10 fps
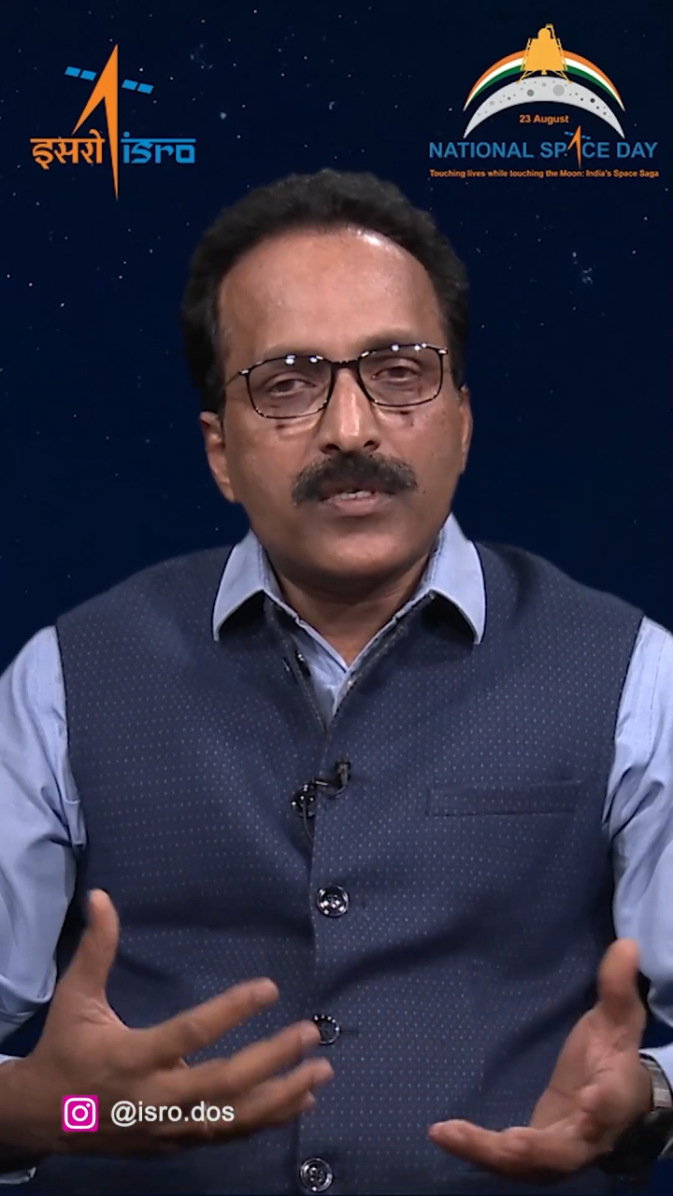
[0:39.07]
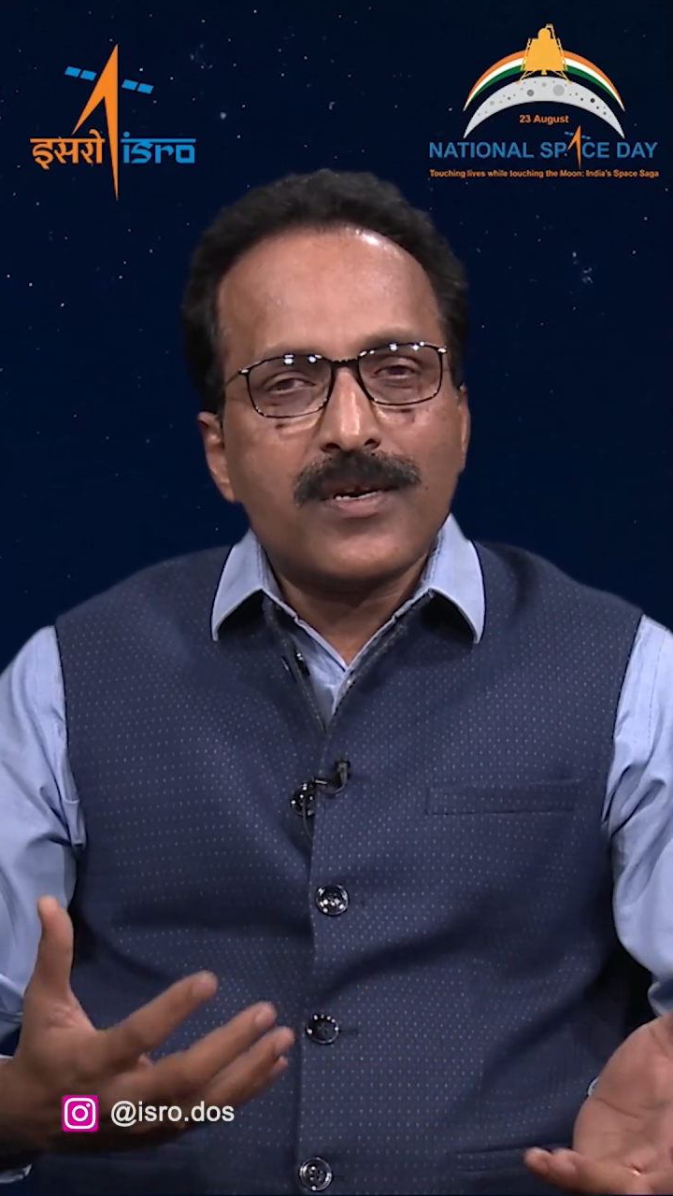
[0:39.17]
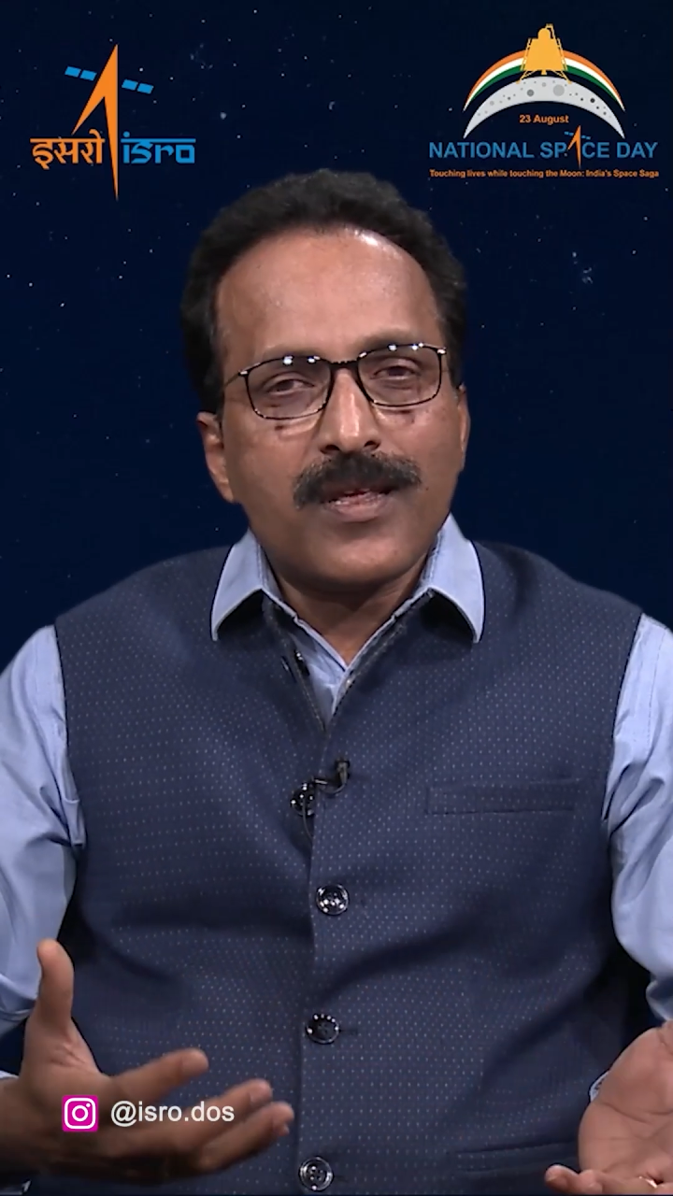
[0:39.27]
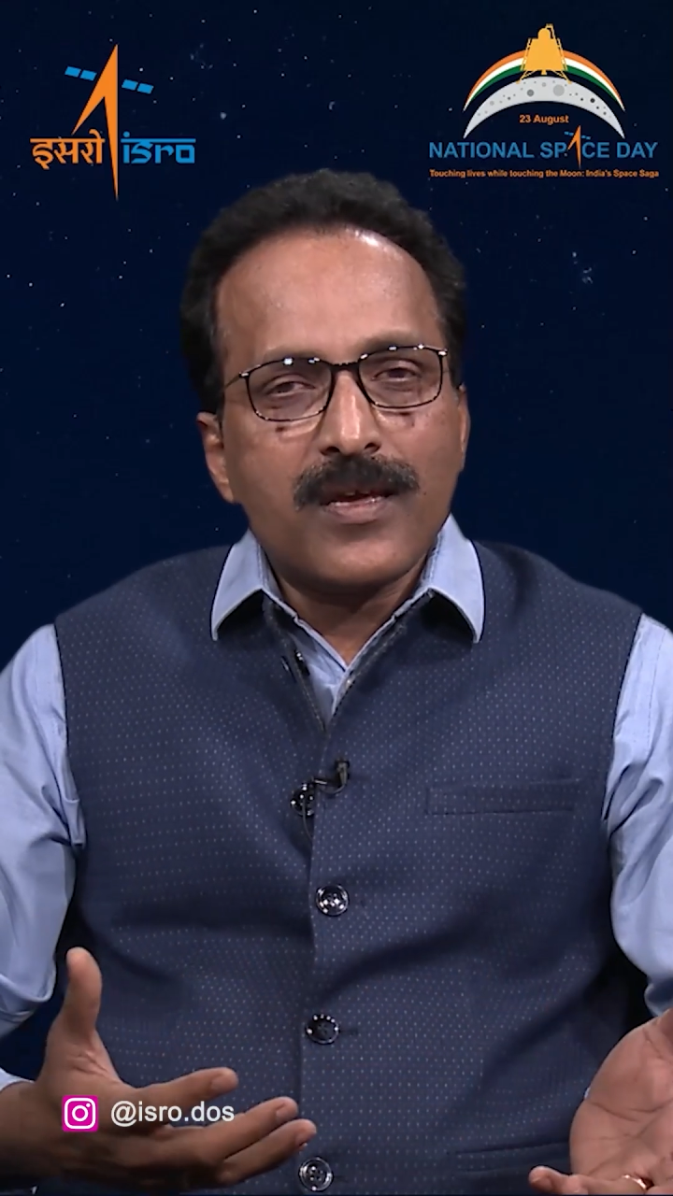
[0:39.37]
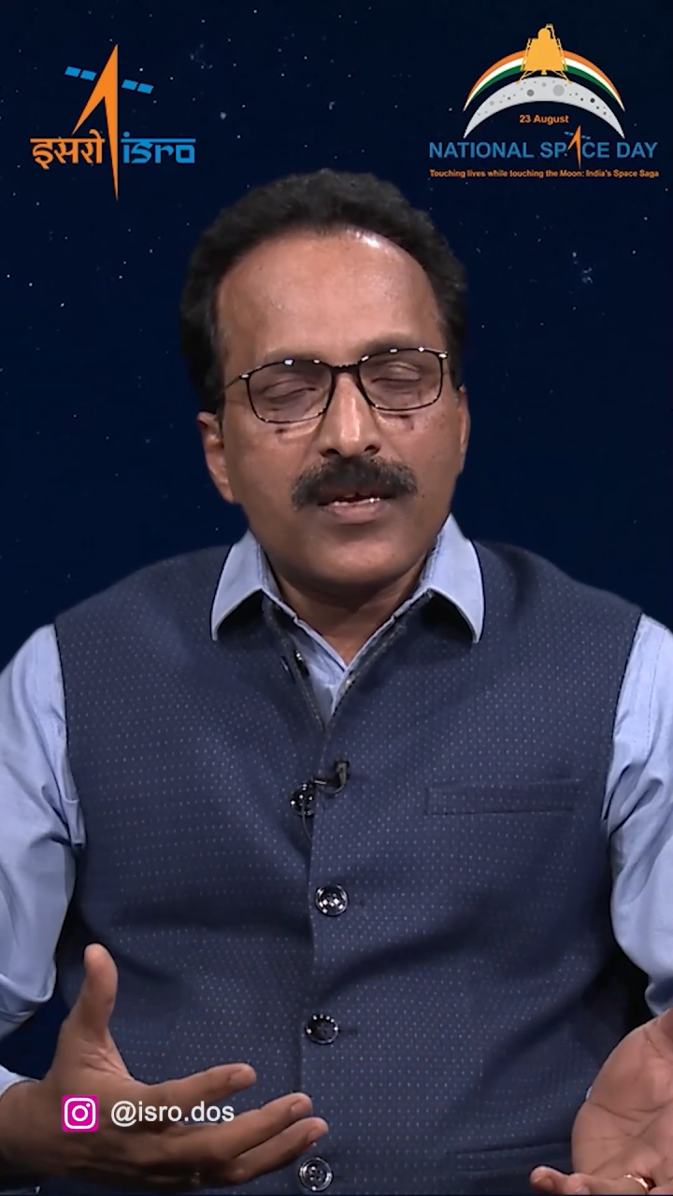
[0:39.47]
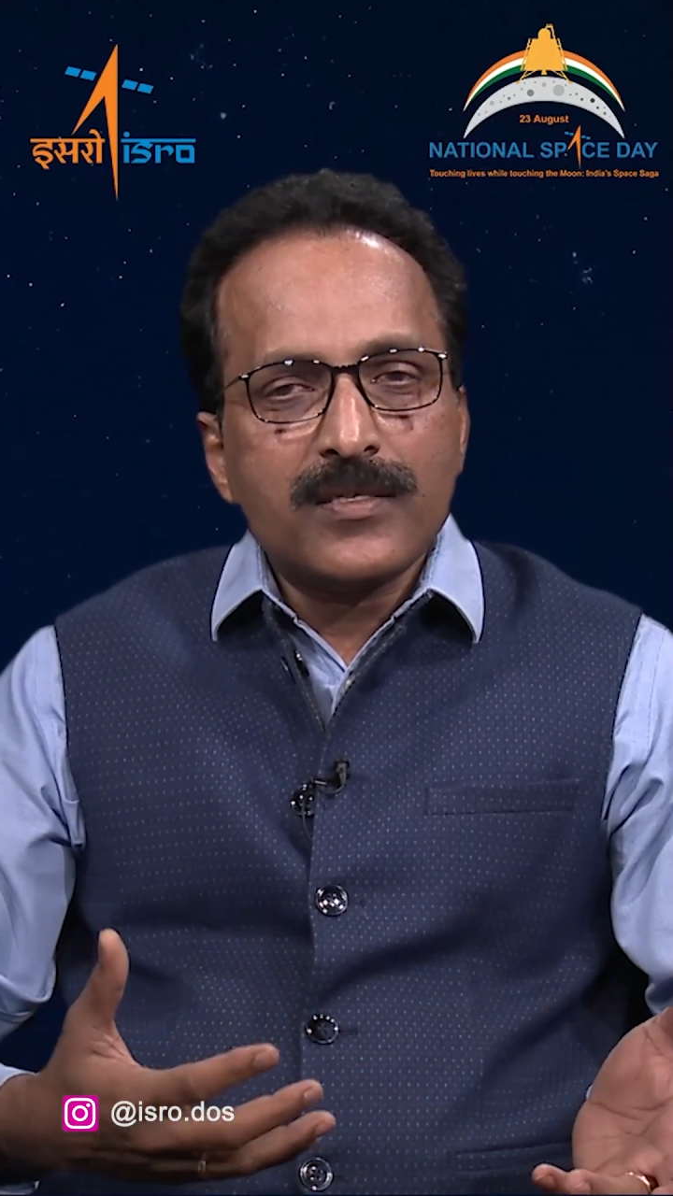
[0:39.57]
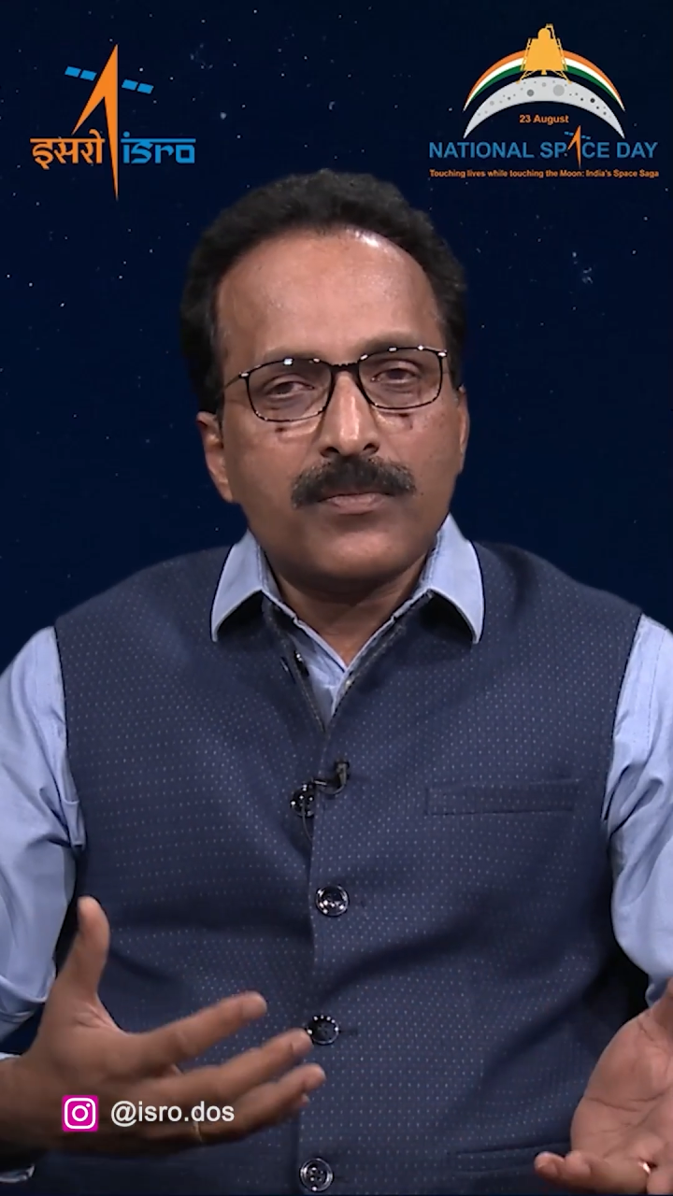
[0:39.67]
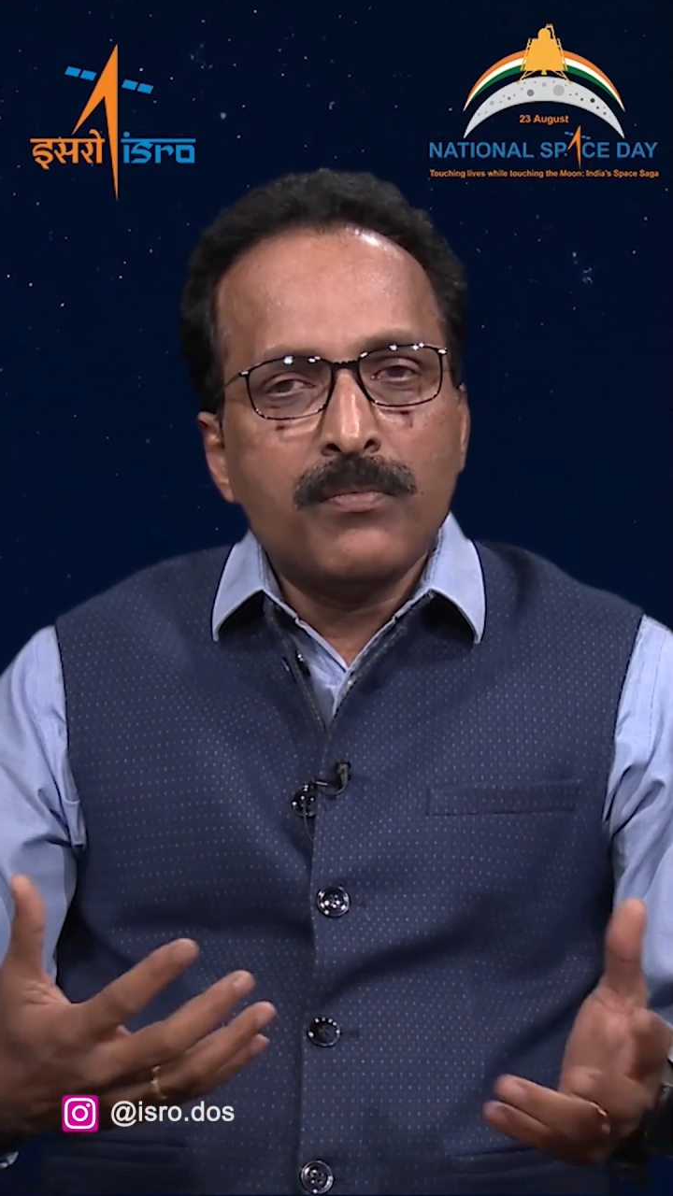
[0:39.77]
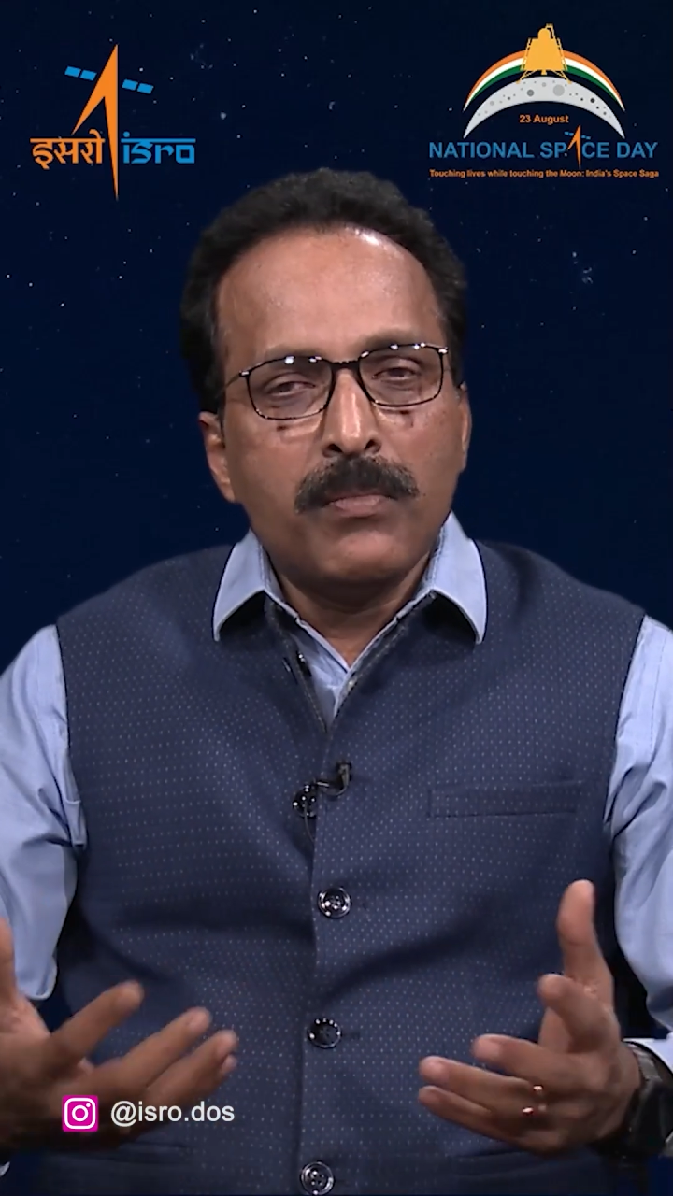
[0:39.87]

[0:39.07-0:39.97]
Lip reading: trees,